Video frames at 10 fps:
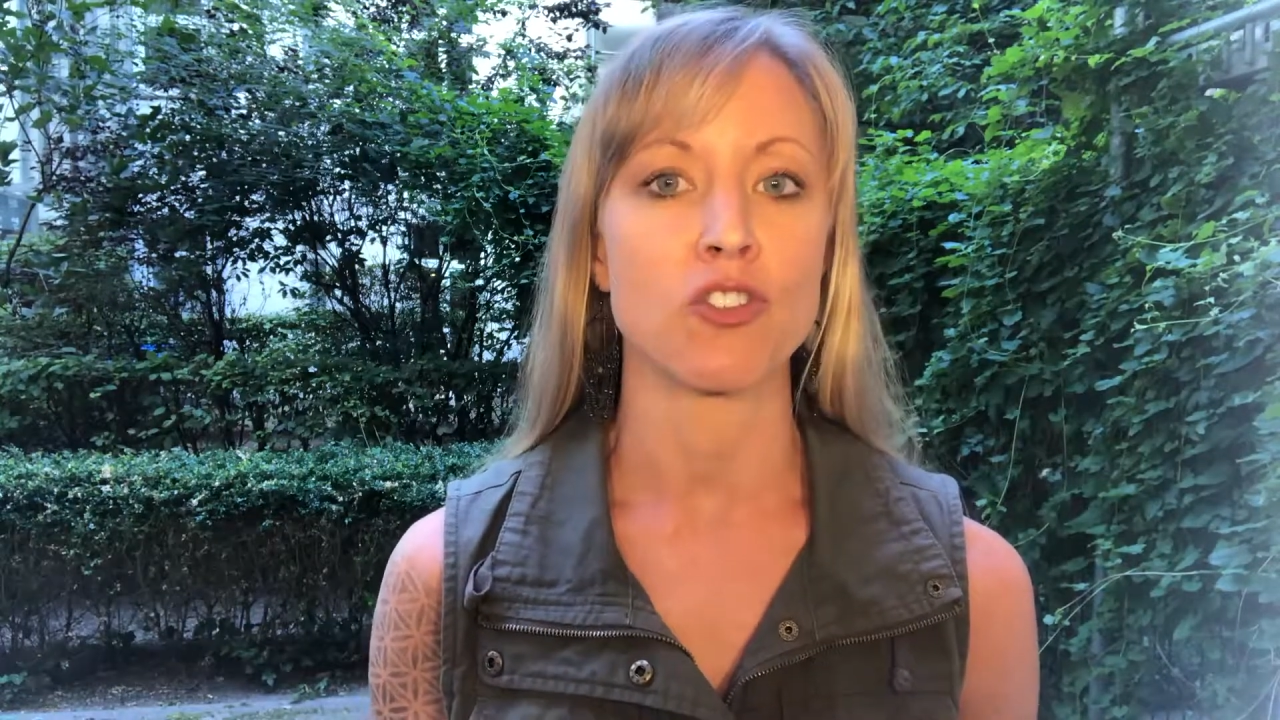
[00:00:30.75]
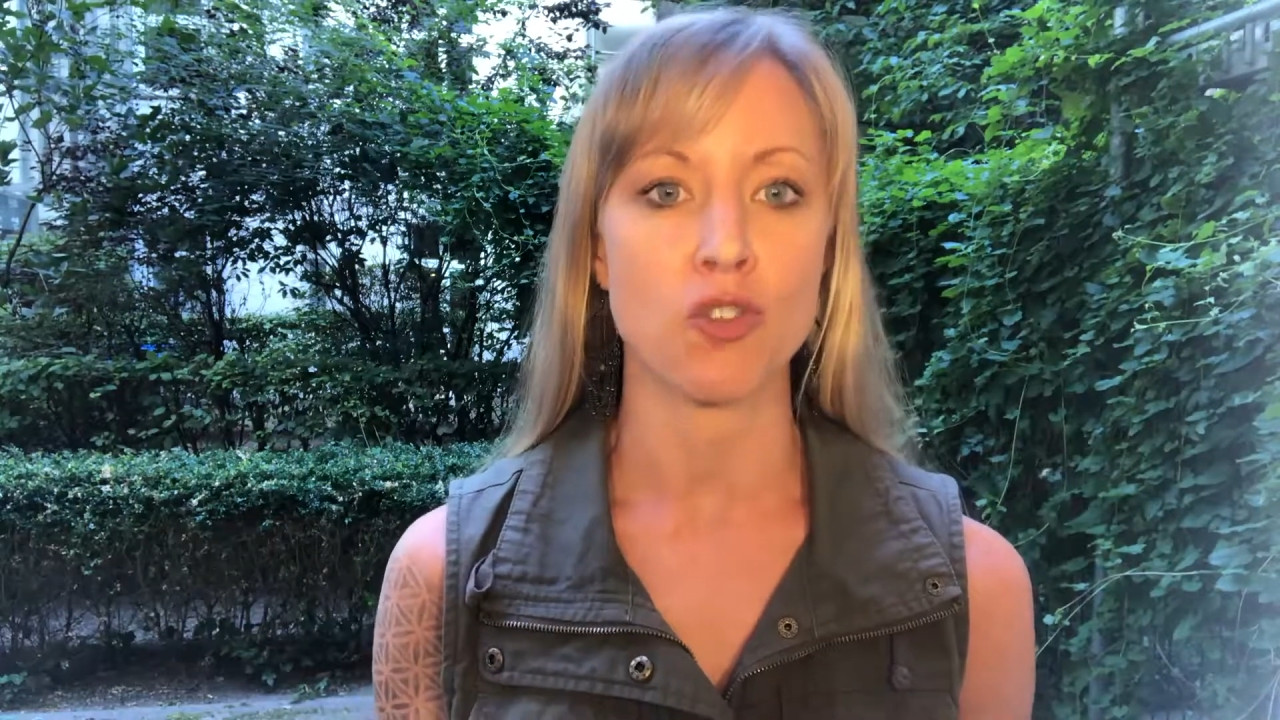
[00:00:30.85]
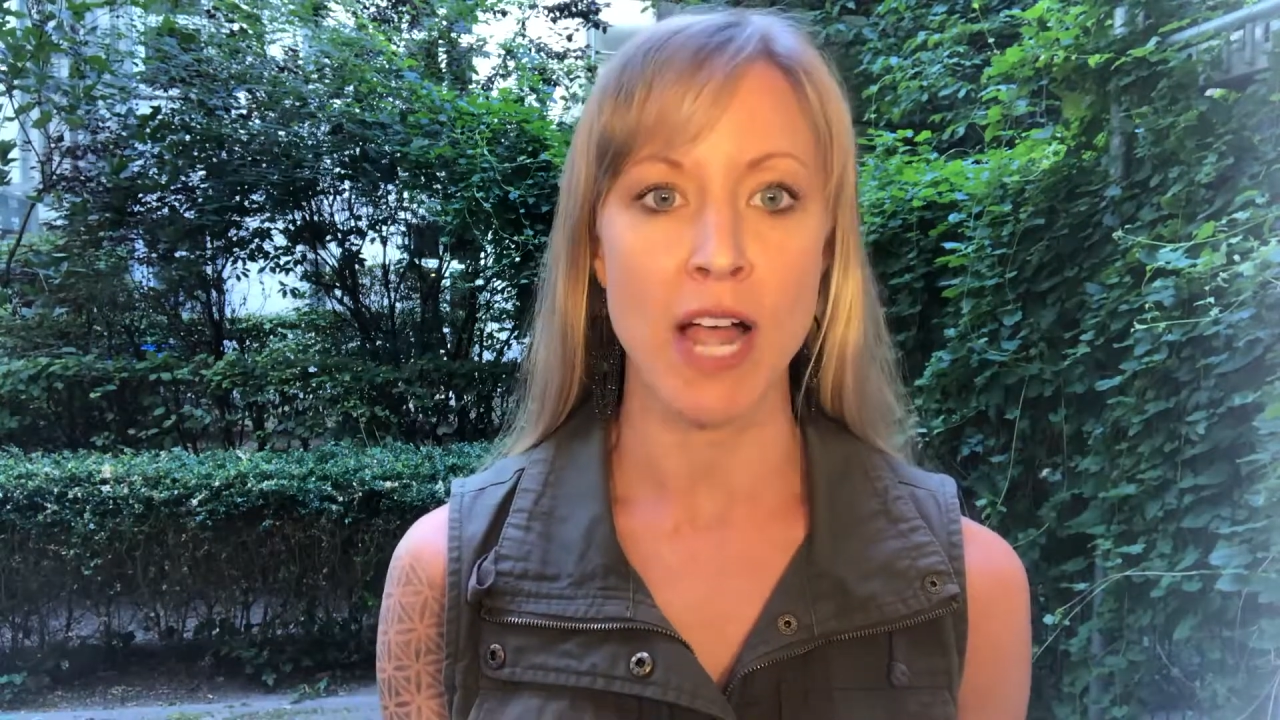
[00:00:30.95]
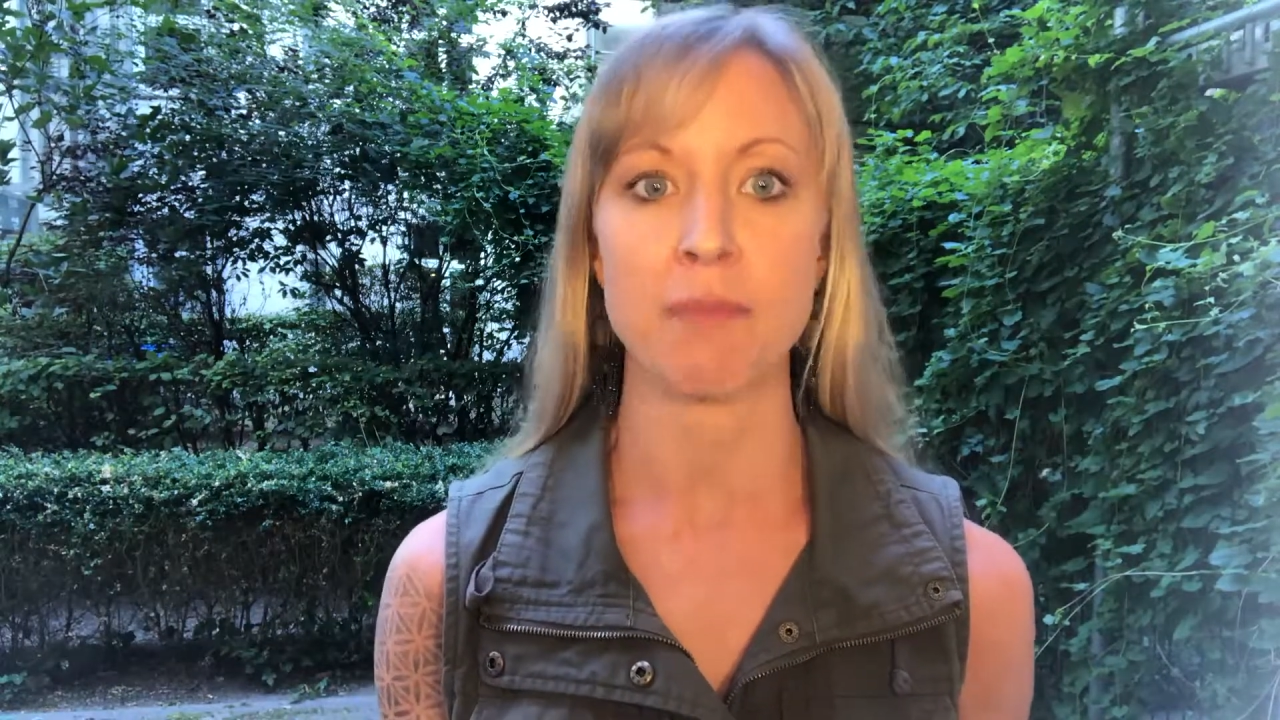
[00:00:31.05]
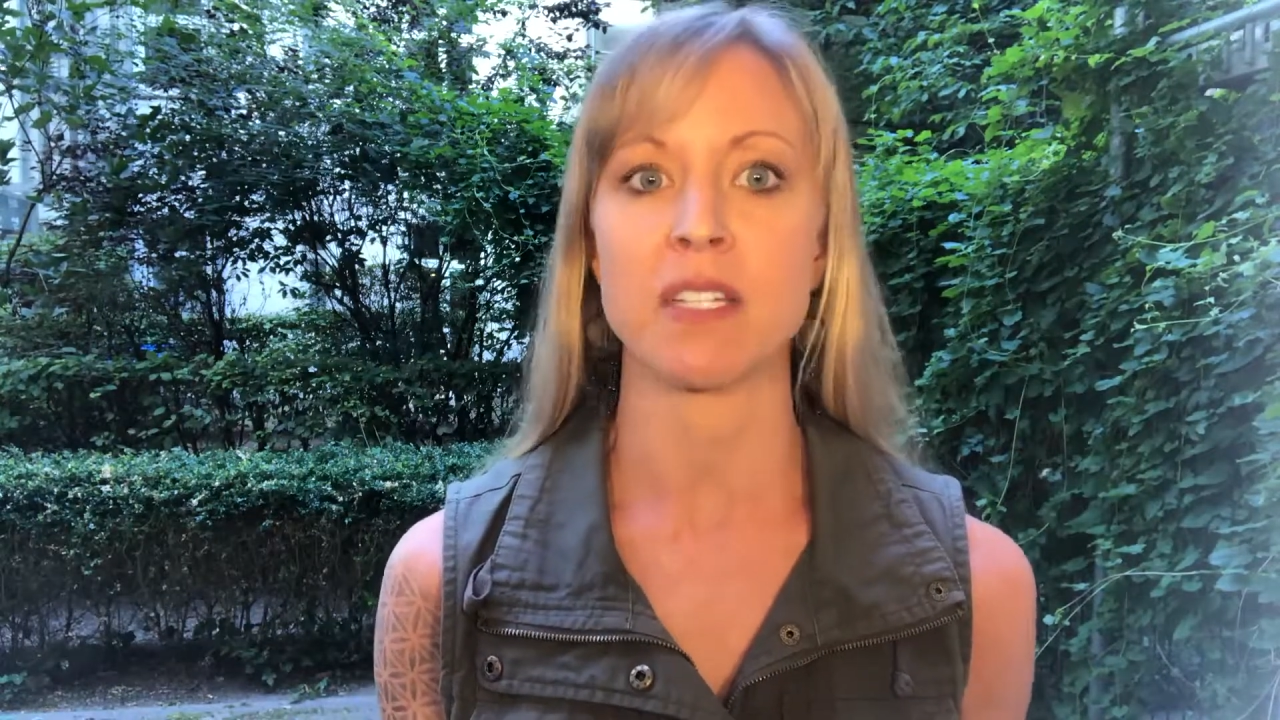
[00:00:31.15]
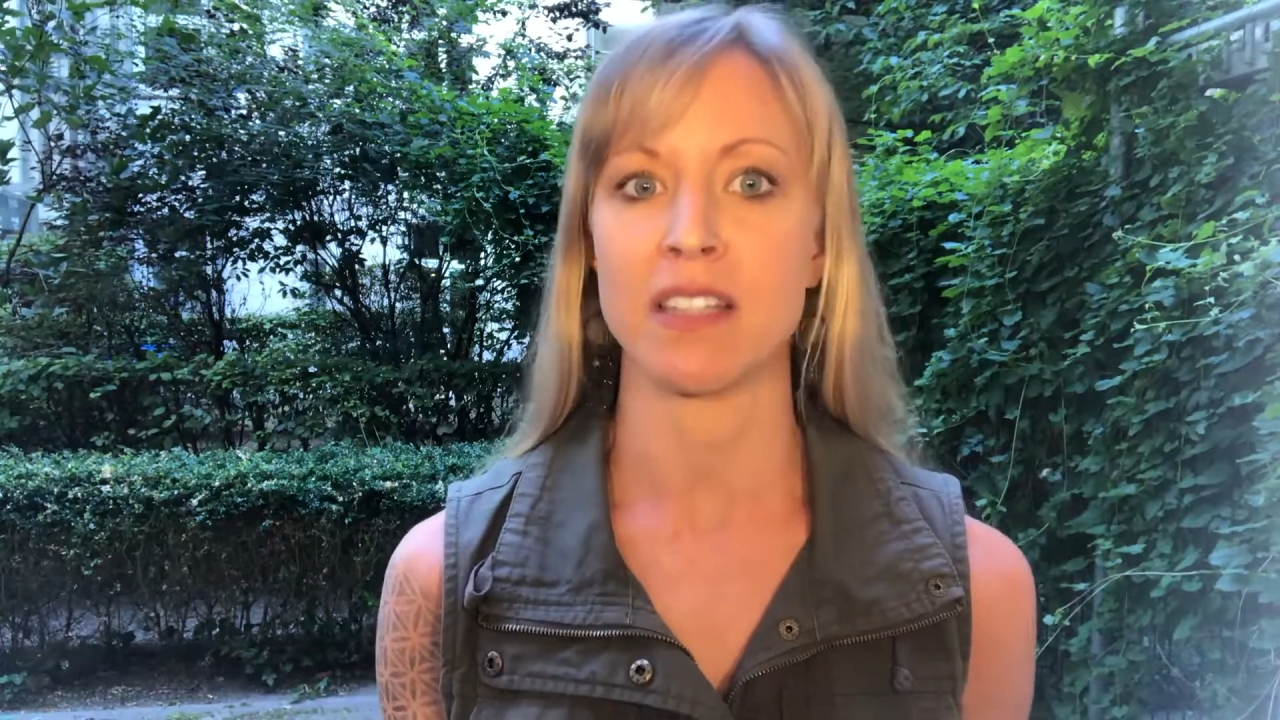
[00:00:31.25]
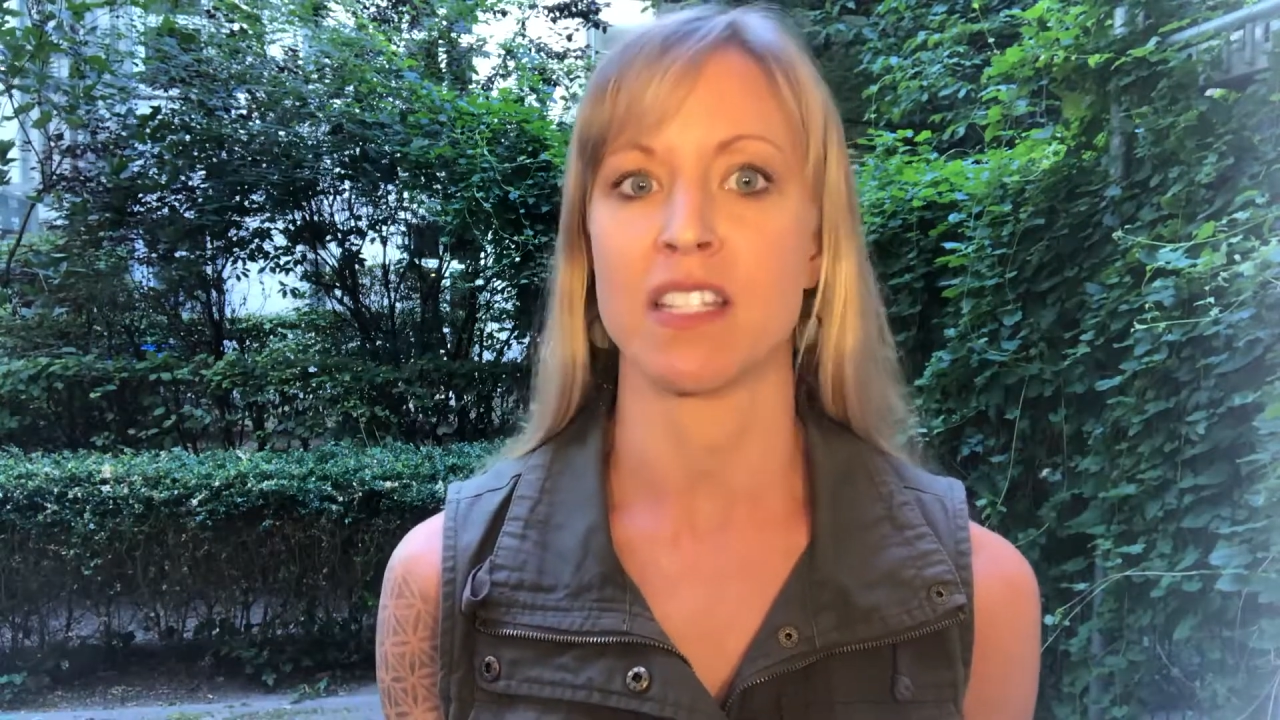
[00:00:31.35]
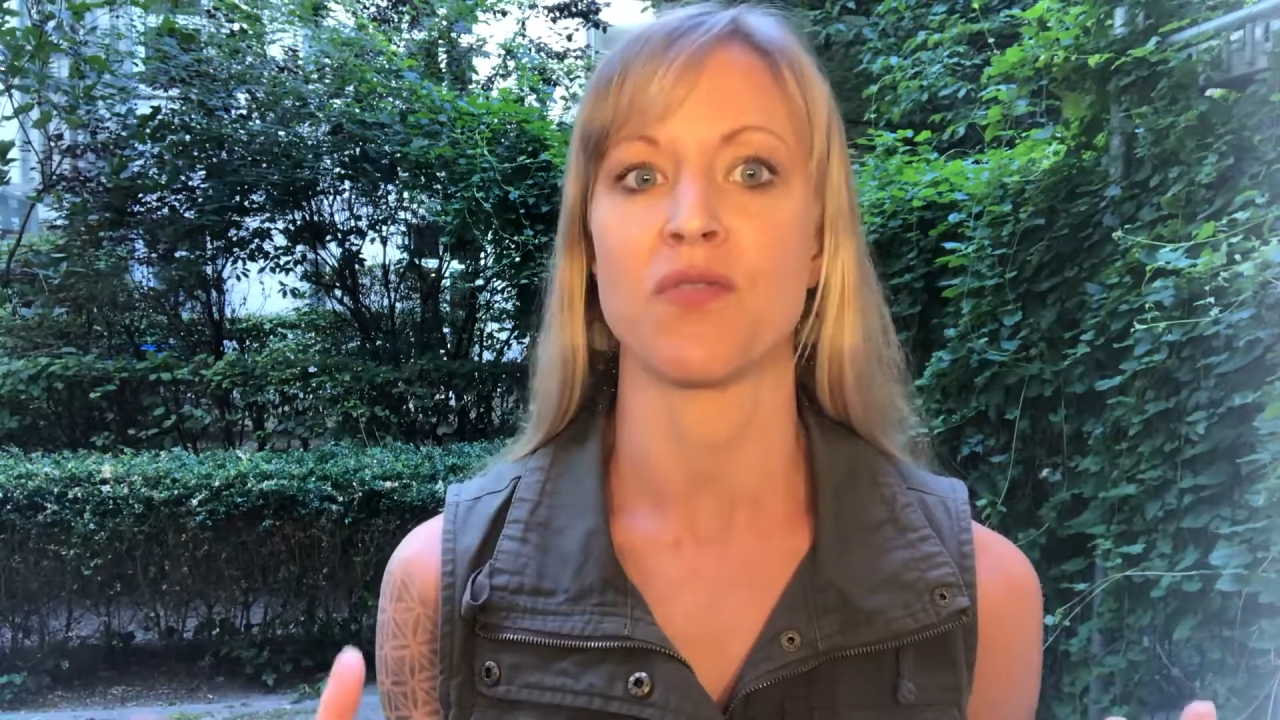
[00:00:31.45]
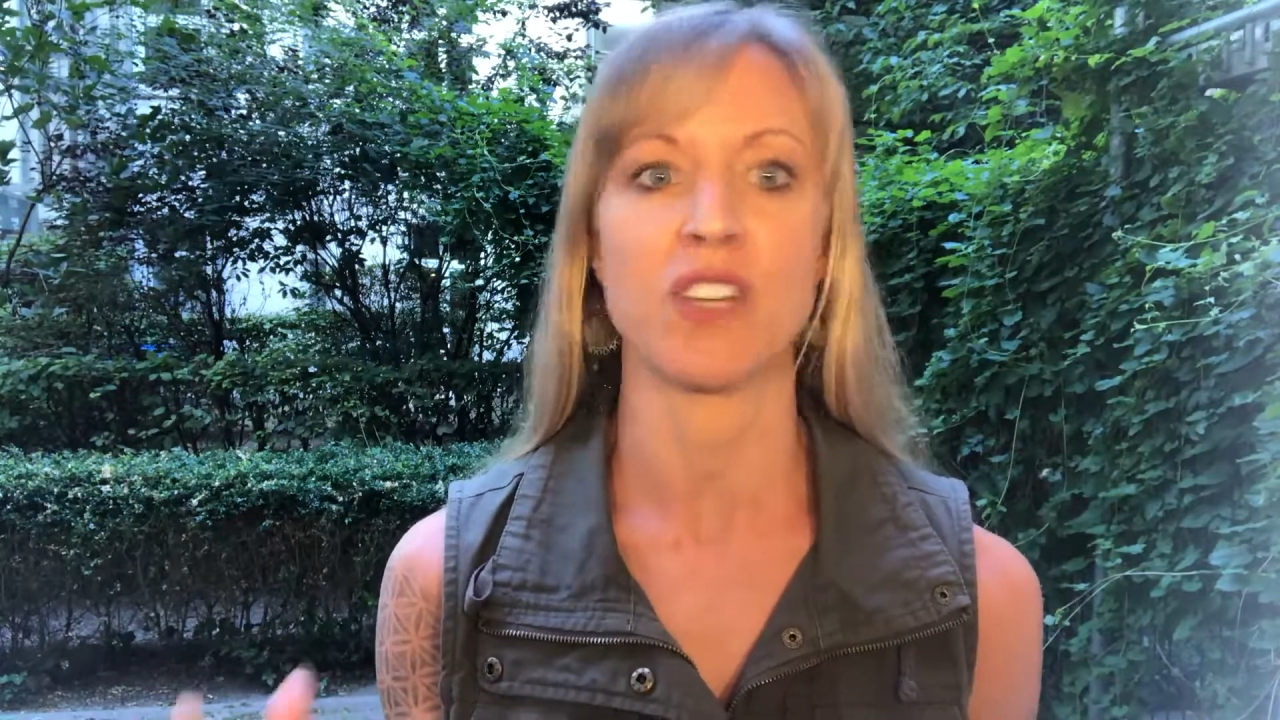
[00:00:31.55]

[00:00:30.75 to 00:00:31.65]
trapped in this